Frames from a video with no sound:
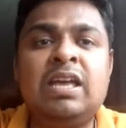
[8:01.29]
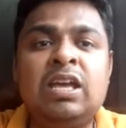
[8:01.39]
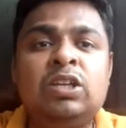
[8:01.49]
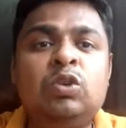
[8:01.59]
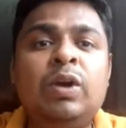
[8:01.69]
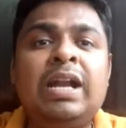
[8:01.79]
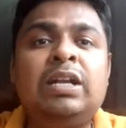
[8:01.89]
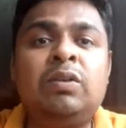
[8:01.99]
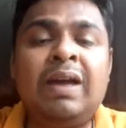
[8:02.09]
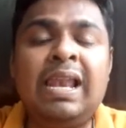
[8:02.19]
You get
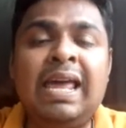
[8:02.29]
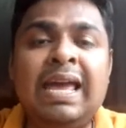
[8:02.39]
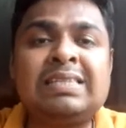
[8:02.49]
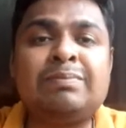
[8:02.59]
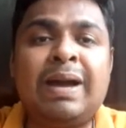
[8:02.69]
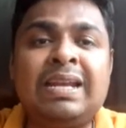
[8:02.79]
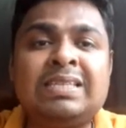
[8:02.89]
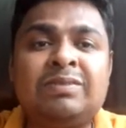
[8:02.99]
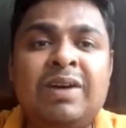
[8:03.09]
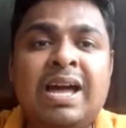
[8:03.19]
12x minus
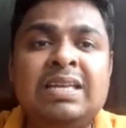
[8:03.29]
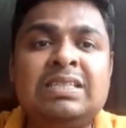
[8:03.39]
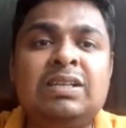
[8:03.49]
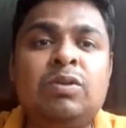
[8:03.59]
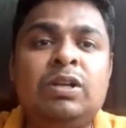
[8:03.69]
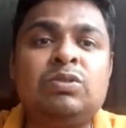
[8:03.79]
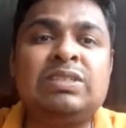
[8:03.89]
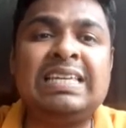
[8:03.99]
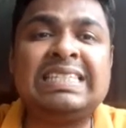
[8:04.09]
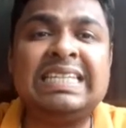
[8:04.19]
y is equal to
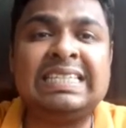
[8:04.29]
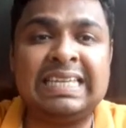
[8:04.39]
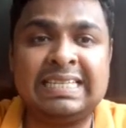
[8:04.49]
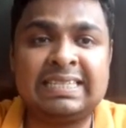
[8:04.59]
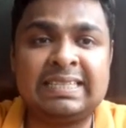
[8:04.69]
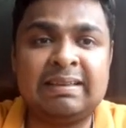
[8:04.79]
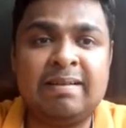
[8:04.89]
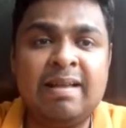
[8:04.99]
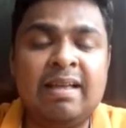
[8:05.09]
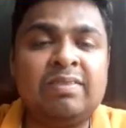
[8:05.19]
66.
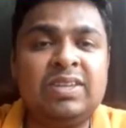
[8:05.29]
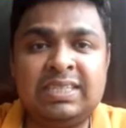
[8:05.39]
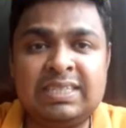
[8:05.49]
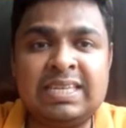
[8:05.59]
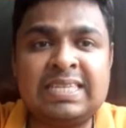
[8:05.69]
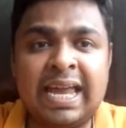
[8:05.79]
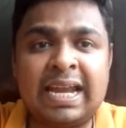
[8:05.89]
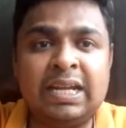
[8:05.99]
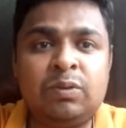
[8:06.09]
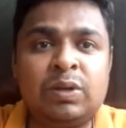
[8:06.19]
This is the second
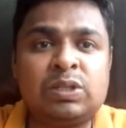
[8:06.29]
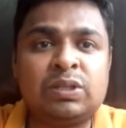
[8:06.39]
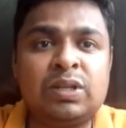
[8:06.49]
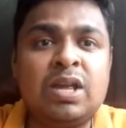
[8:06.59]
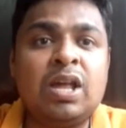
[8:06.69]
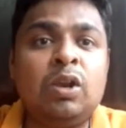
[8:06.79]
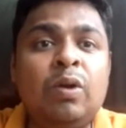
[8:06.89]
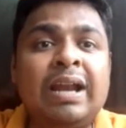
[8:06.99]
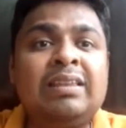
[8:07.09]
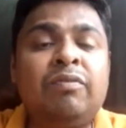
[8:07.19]
equation. Look
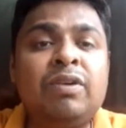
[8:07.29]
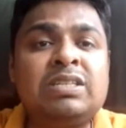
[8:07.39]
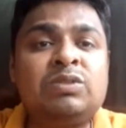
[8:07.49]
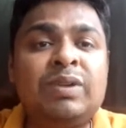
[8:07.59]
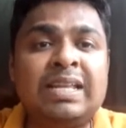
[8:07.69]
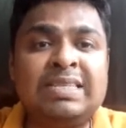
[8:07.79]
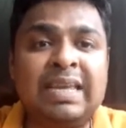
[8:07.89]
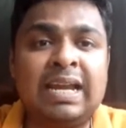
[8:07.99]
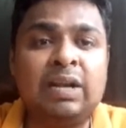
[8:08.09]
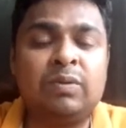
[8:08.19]
at the first one and
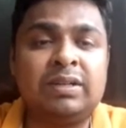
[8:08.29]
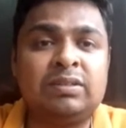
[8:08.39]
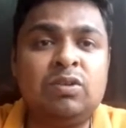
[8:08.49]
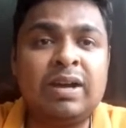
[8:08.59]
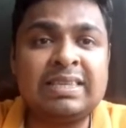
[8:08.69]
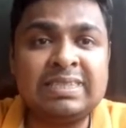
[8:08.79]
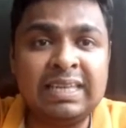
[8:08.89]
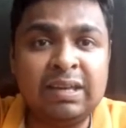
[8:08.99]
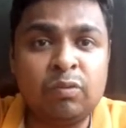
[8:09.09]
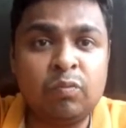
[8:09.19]
second one. You can
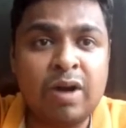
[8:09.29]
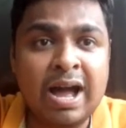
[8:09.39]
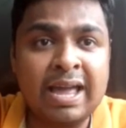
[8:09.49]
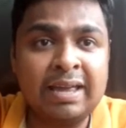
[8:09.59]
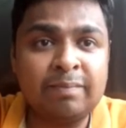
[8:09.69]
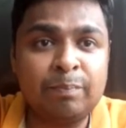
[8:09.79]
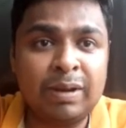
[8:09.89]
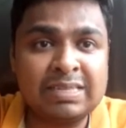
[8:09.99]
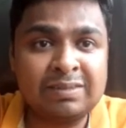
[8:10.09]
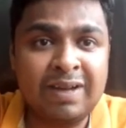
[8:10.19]
see y
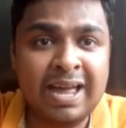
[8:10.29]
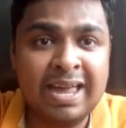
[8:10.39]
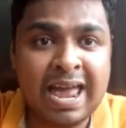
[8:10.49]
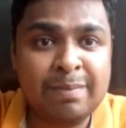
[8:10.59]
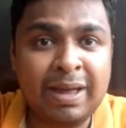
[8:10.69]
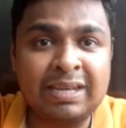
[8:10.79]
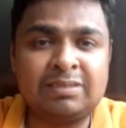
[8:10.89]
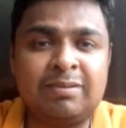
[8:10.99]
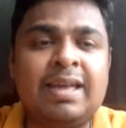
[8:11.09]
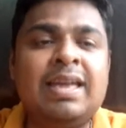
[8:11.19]
plus y and minus
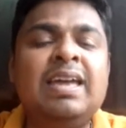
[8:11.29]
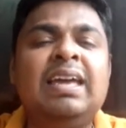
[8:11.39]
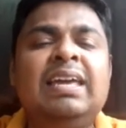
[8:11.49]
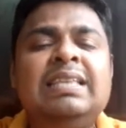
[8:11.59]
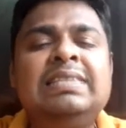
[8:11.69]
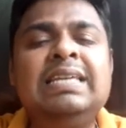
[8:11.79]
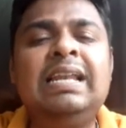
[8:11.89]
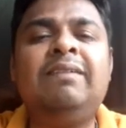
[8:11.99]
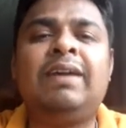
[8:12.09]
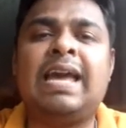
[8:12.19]
y. Easily
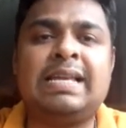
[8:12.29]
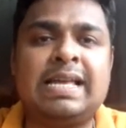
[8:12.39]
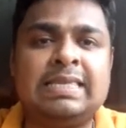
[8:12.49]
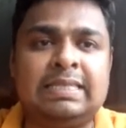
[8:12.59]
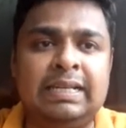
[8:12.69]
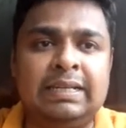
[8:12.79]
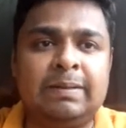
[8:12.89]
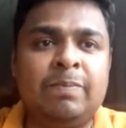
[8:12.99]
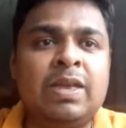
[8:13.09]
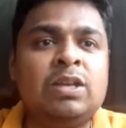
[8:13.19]
we can cancel it.
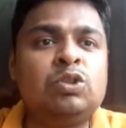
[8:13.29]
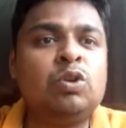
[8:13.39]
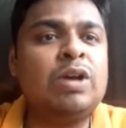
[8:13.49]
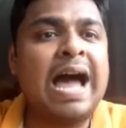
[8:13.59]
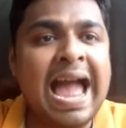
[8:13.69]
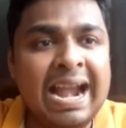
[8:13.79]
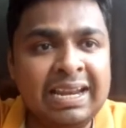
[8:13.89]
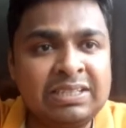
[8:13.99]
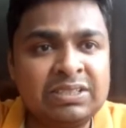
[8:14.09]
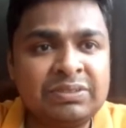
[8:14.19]
So add
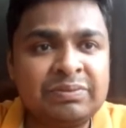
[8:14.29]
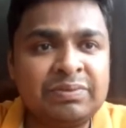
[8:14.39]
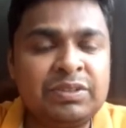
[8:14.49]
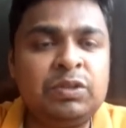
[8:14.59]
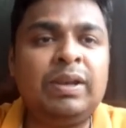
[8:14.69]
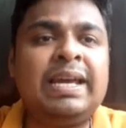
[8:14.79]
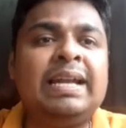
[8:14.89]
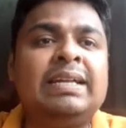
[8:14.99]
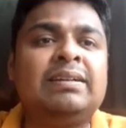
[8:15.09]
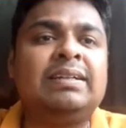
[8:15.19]
it. You will
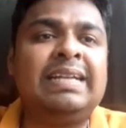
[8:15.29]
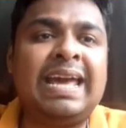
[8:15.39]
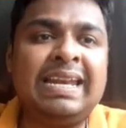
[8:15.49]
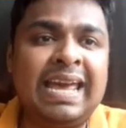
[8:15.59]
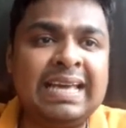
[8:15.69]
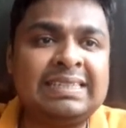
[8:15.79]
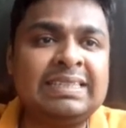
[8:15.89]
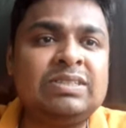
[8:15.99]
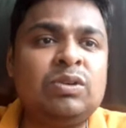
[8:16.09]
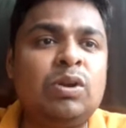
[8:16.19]
get 10x
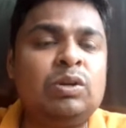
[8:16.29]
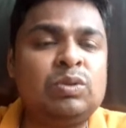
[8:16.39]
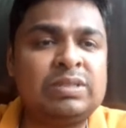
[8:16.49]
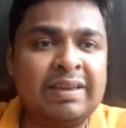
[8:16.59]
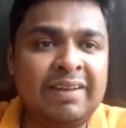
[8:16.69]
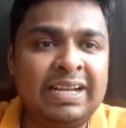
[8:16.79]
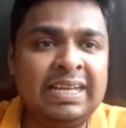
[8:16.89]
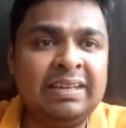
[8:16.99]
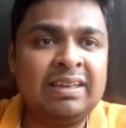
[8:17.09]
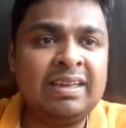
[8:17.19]
is equal to 70.
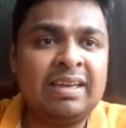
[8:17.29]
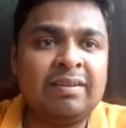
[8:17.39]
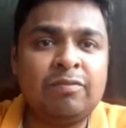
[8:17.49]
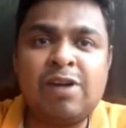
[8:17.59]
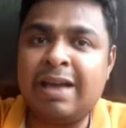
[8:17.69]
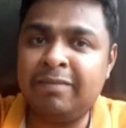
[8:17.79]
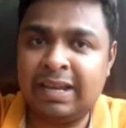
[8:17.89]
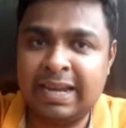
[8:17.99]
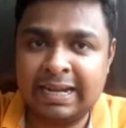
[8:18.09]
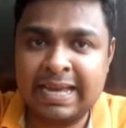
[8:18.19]
Y will
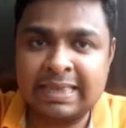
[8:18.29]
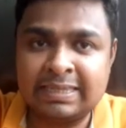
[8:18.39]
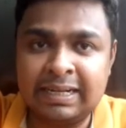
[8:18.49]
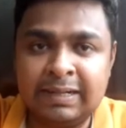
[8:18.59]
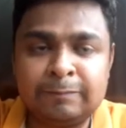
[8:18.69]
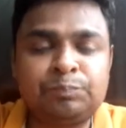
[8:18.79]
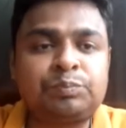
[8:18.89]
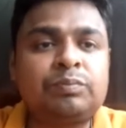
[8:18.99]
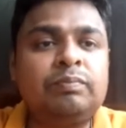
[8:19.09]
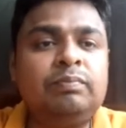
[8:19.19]
get cancelled.
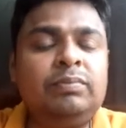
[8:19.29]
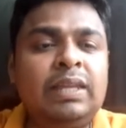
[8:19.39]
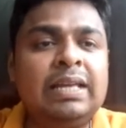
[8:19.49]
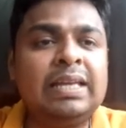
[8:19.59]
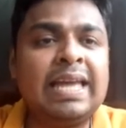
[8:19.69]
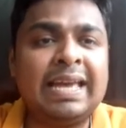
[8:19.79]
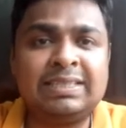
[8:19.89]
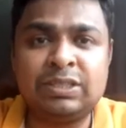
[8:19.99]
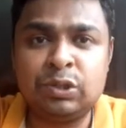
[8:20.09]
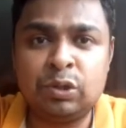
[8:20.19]
X
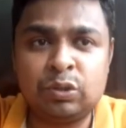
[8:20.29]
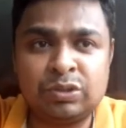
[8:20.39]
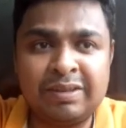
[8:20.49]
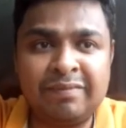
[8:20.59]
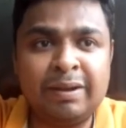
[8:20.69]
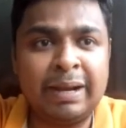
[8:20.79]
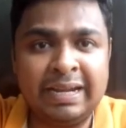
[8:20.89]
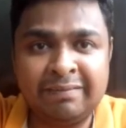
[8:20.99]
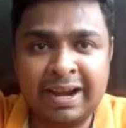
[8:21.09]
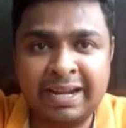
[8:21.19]
is equal to 7 by
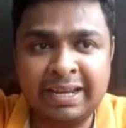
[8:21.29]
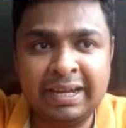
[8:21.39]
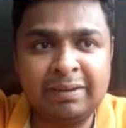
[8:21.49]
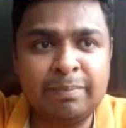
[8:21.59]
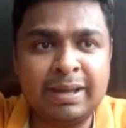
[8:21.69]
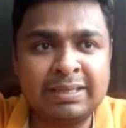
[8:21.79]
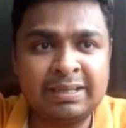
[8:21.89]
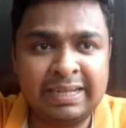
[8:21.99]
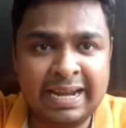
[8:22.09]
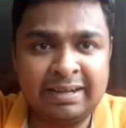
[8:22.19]
dividing it by
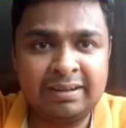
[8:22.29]
10.